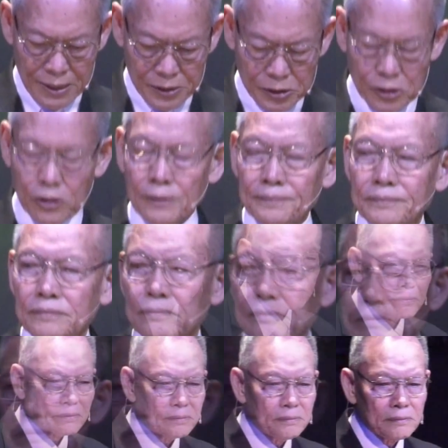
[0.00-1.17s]
So,
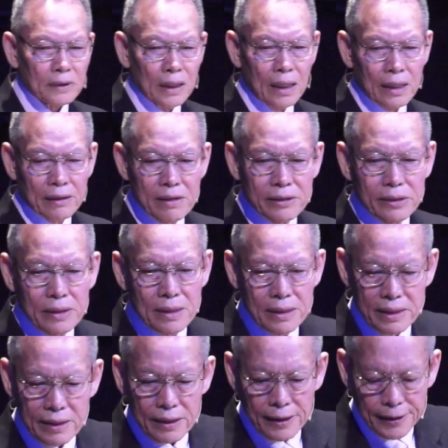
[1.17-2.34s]

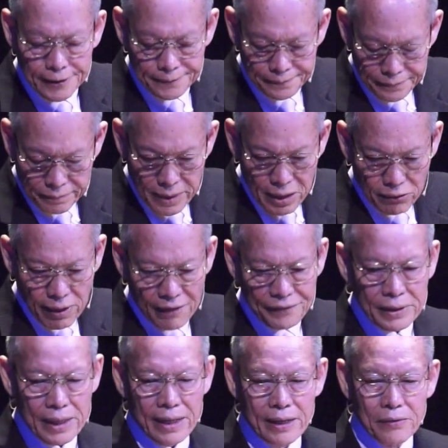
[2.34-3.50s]
recently, uh, my wife
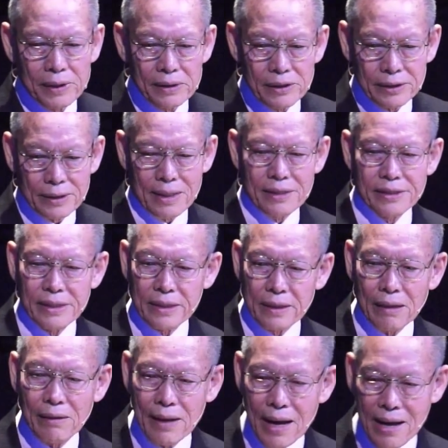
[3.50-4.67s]
and I were discussing
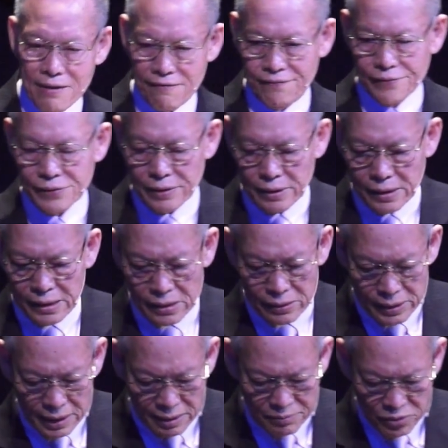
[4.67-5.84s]
our lives, you know,
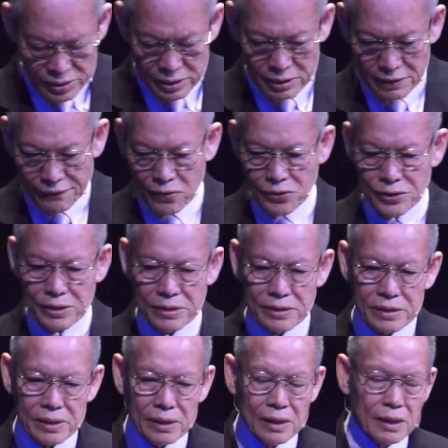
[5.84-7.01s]
in our morning
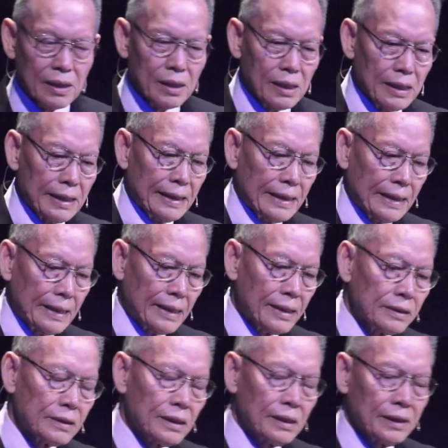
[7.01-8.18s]
devotions.
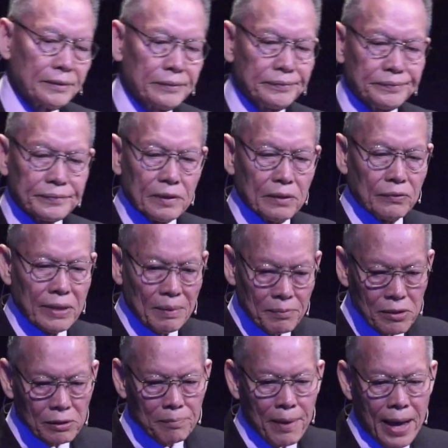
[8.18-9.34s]
And uh, we have
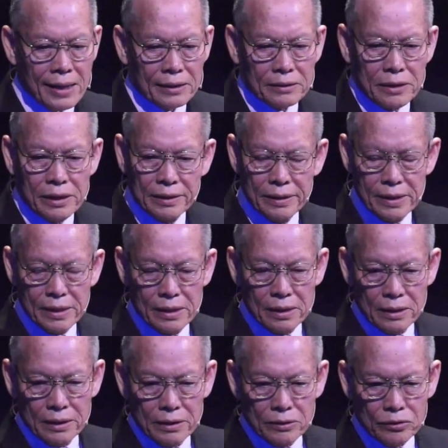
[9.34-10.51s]
looked back
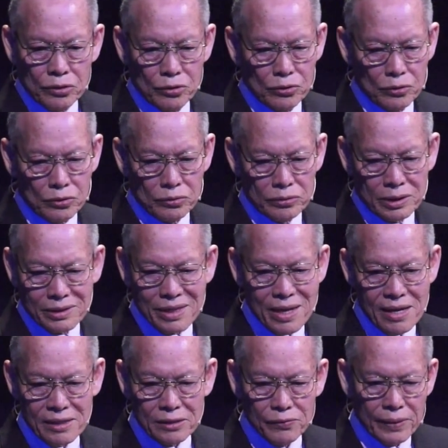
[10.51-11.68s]
to the
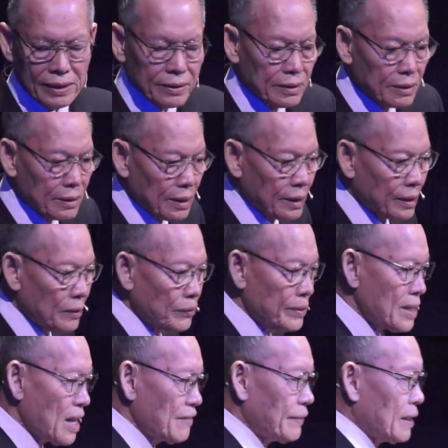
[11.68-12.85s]
days when uh, we
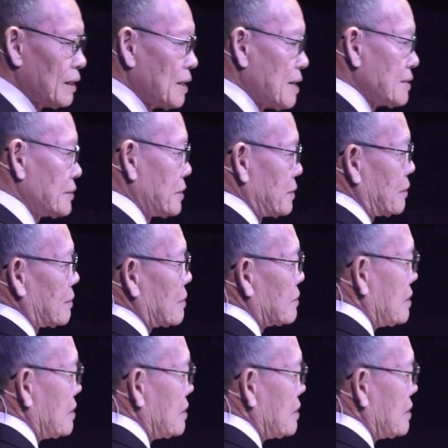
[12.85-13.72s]
gave our hearts to the Lord